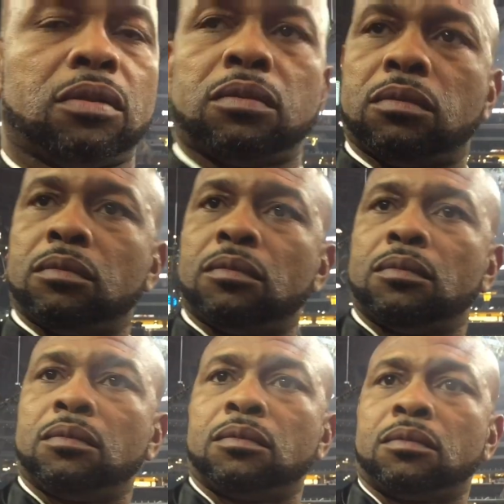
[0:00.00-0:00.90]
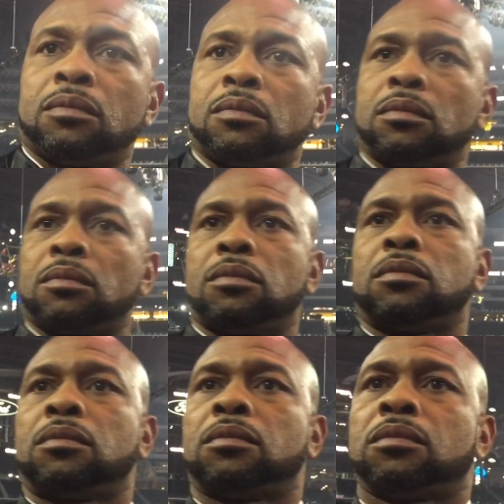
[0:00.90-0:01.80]
But his team didn't want the Lara fight
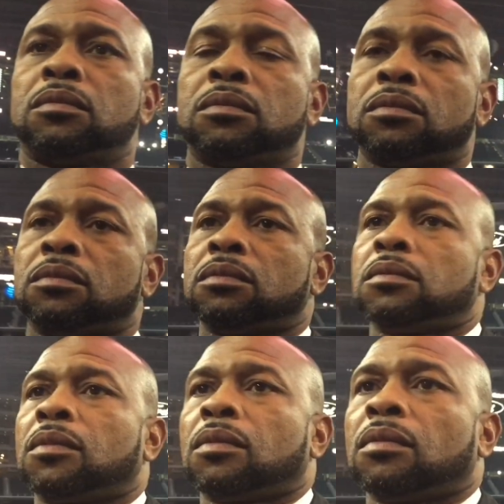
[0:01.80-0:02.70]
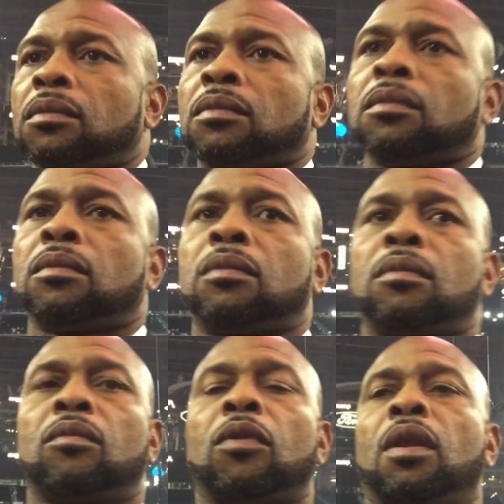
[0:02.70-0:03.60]
either. So do you think that's on
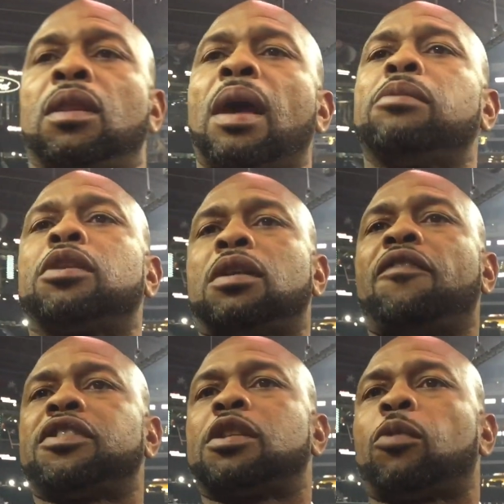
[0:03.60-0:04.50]
him? Like that was a different him?